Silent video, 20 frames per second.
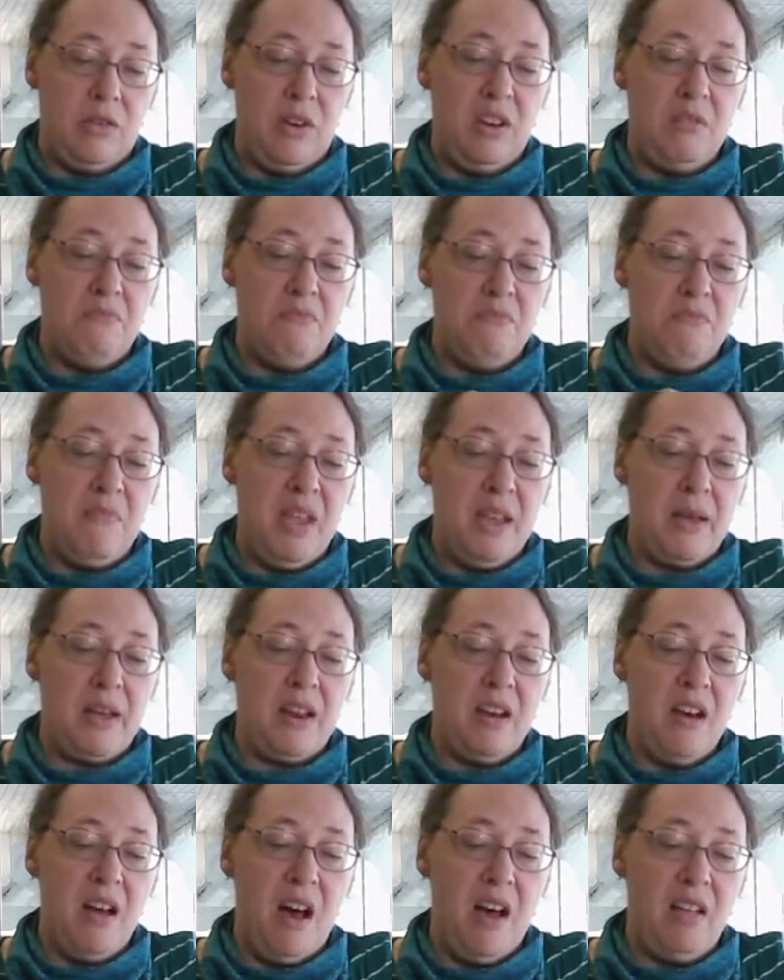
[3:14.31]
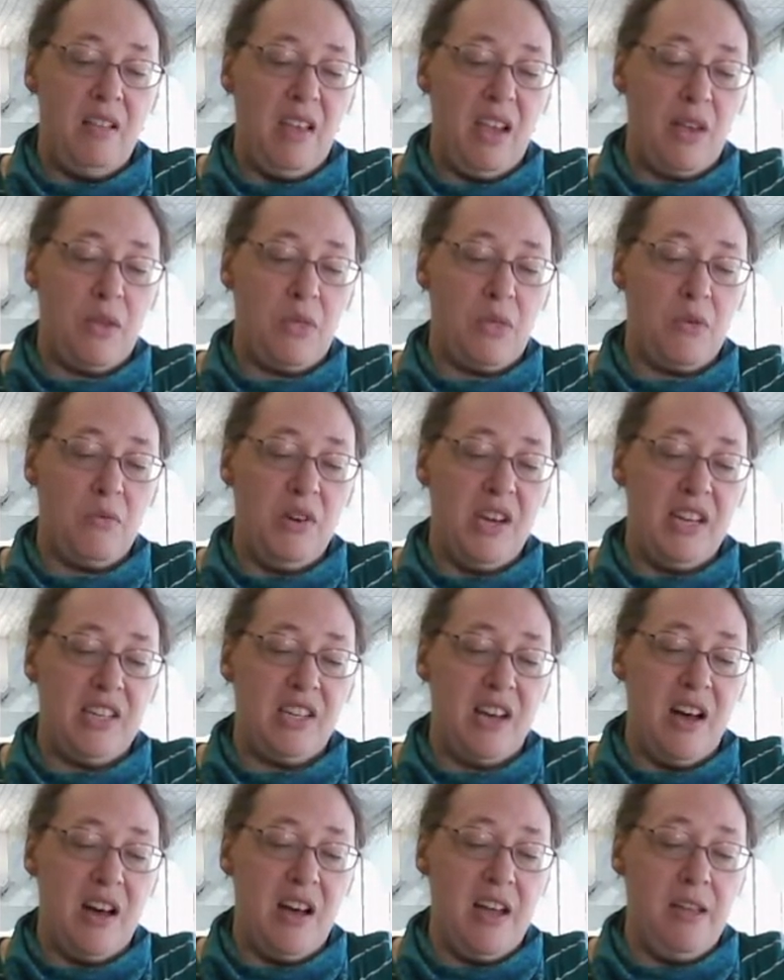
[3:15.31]
So I make a knot like
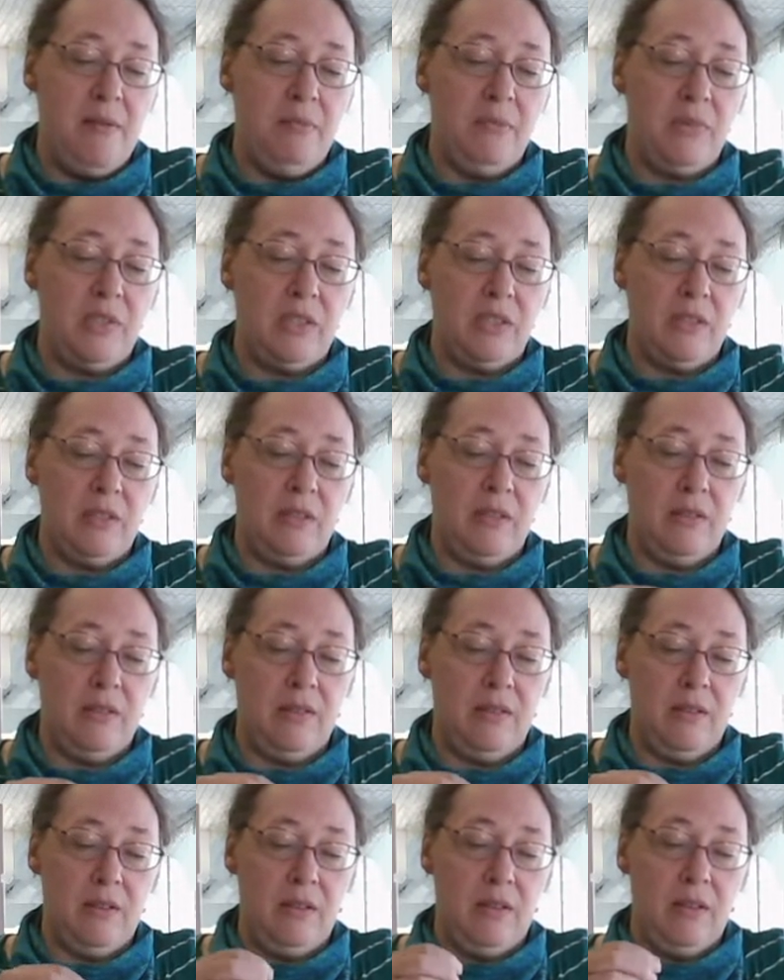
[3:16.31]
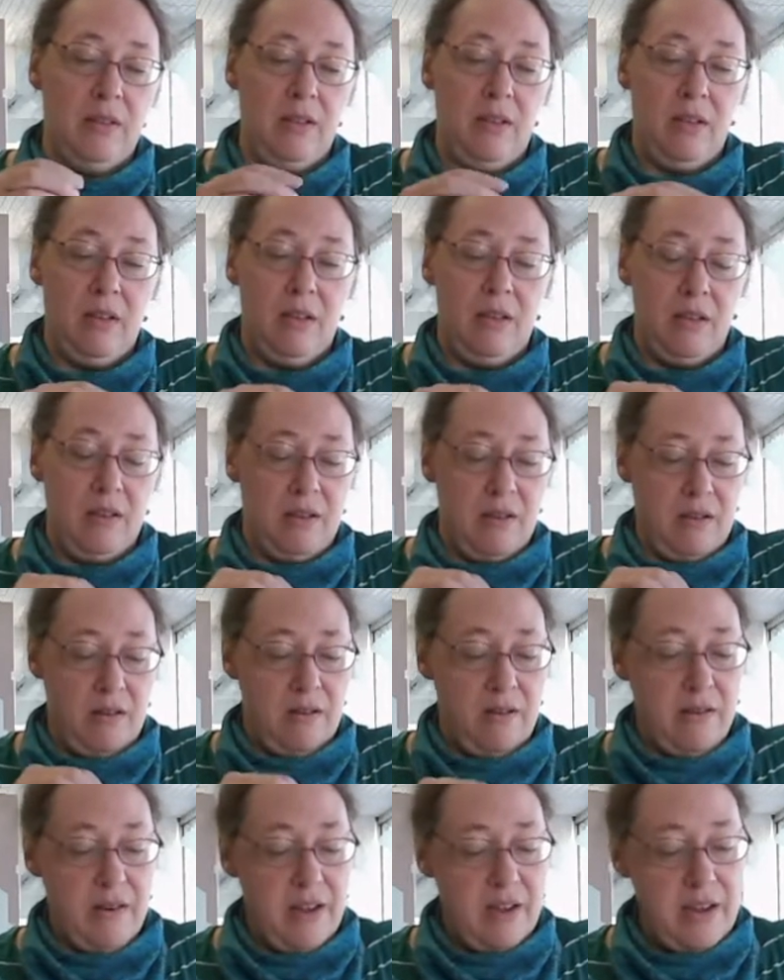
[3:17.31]
three times.
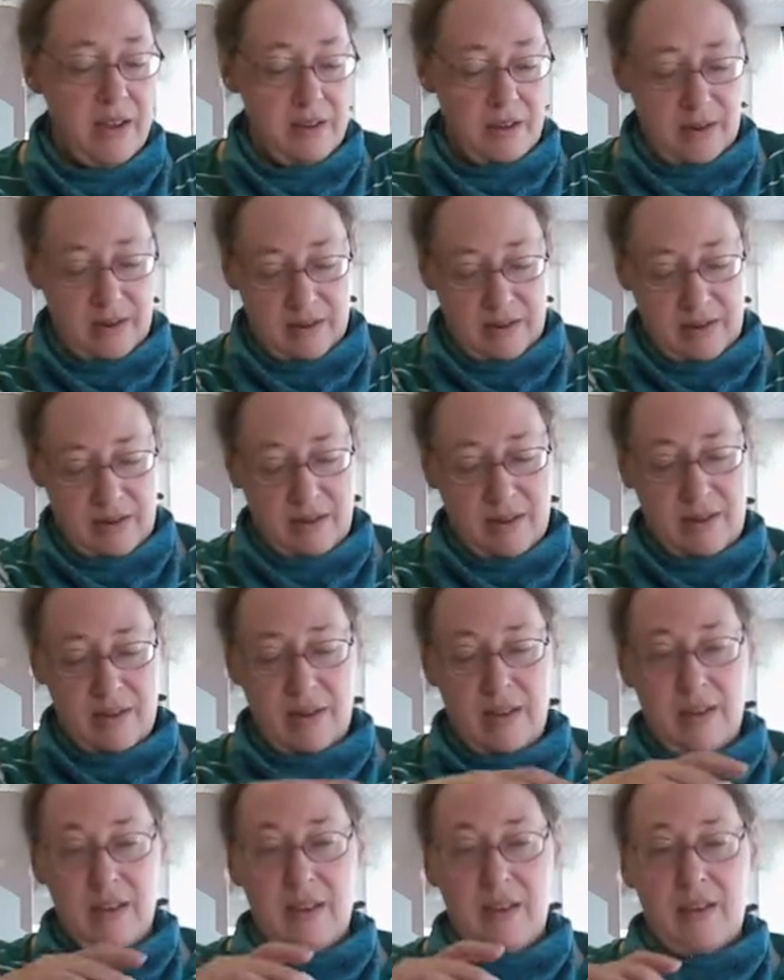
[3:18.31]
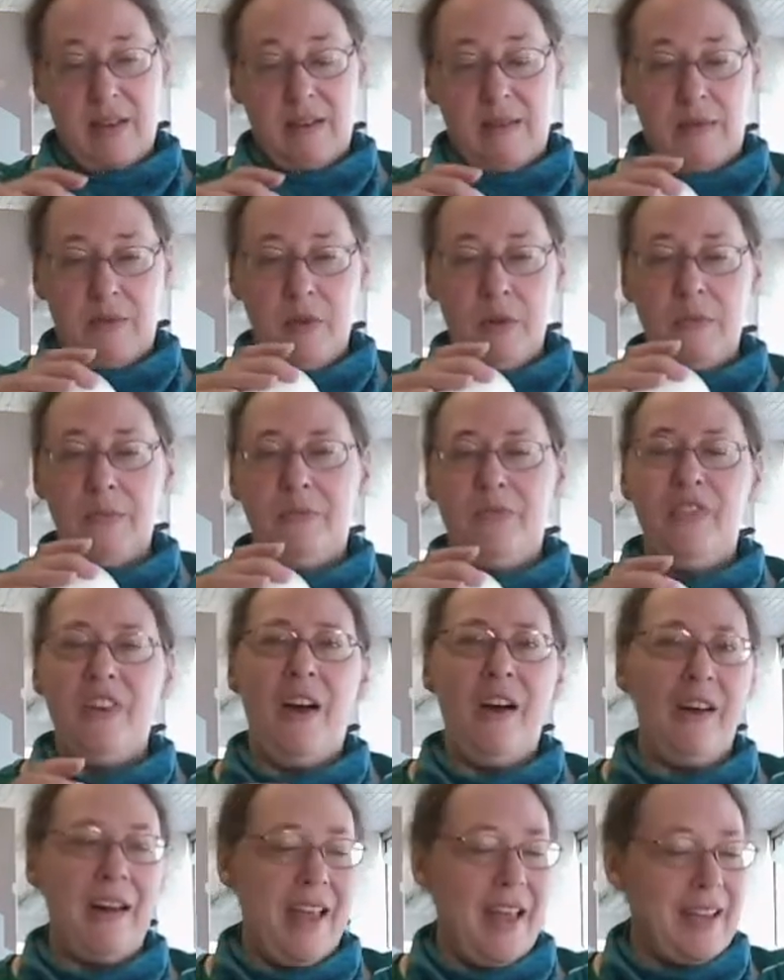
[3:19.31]
All right. Ooh, oh,
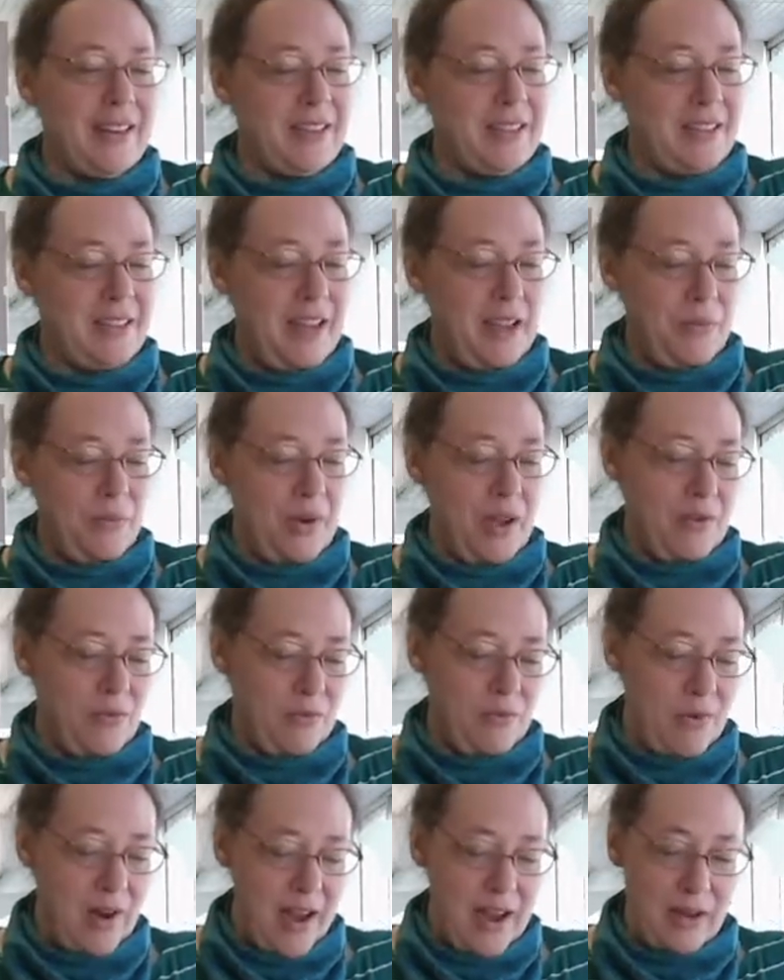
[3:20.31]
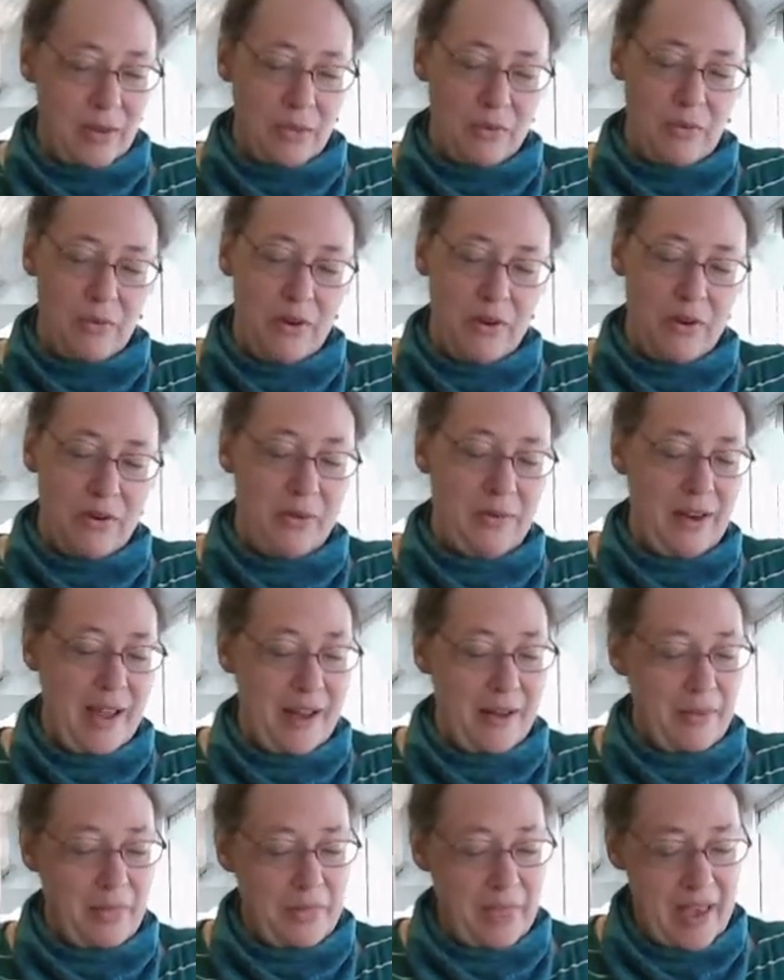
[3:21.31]
darn it. It went right
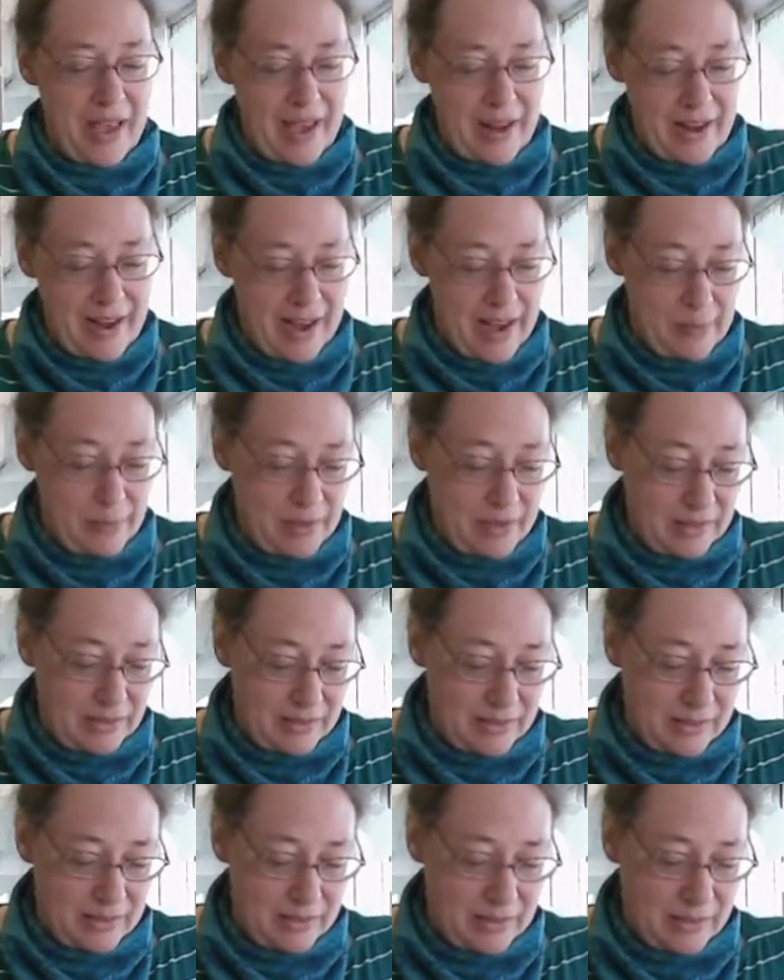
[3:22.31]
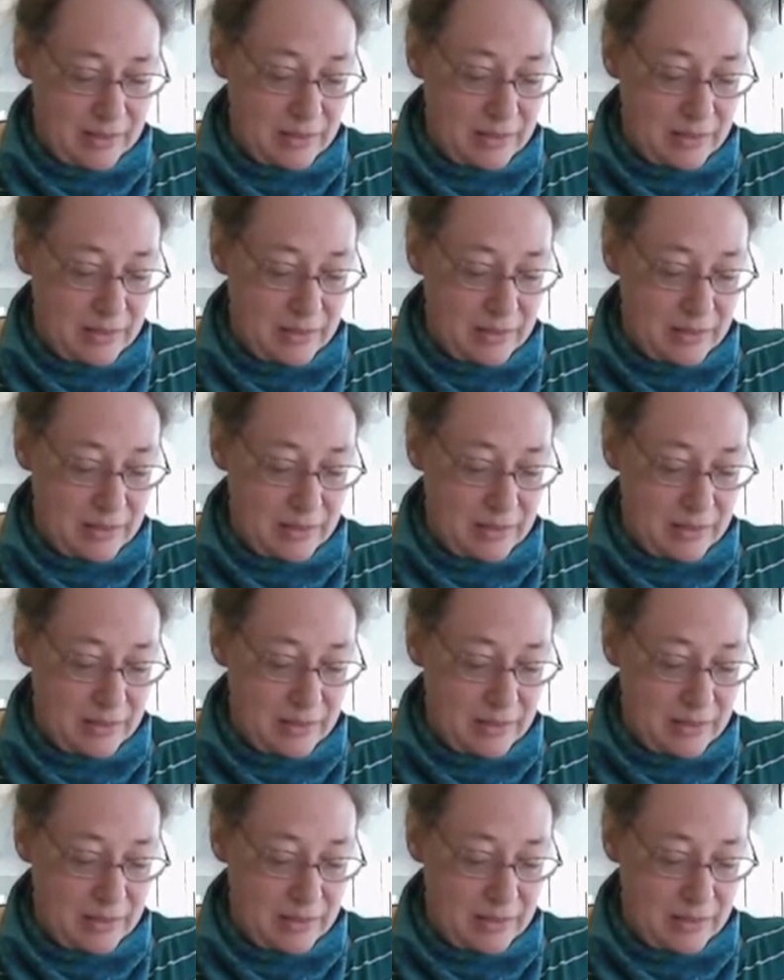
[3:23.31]
through. Now that happens.